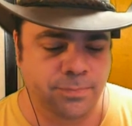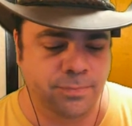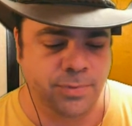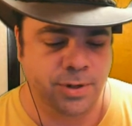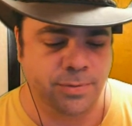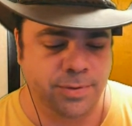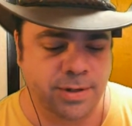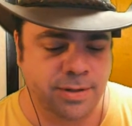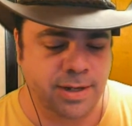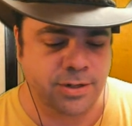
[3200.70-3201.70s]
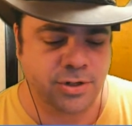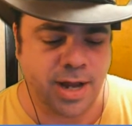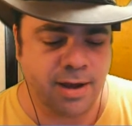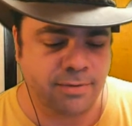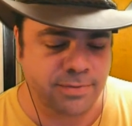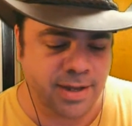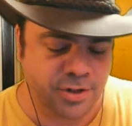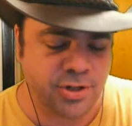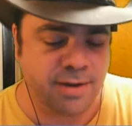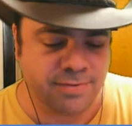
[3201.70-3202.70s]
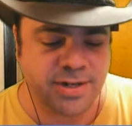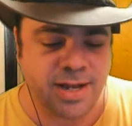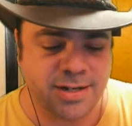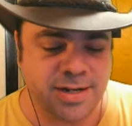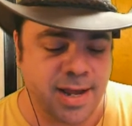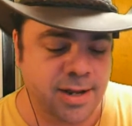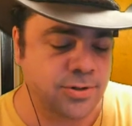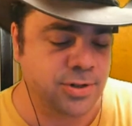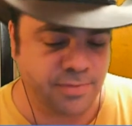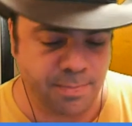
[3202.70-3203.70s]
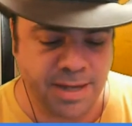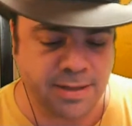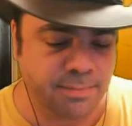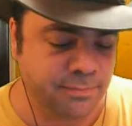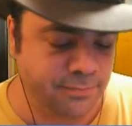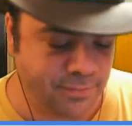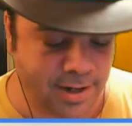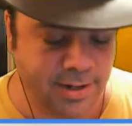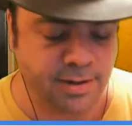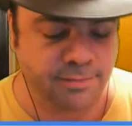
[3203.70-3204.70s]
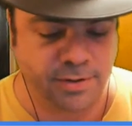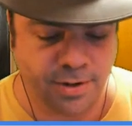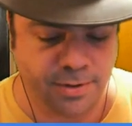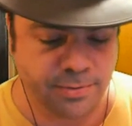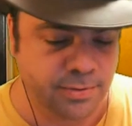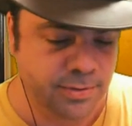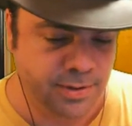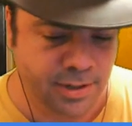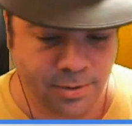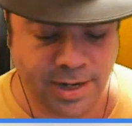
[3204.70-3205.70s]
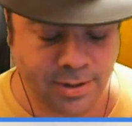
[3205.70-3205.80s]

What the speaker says: they just have a set of standards. If you meet them, fine. If you don't get your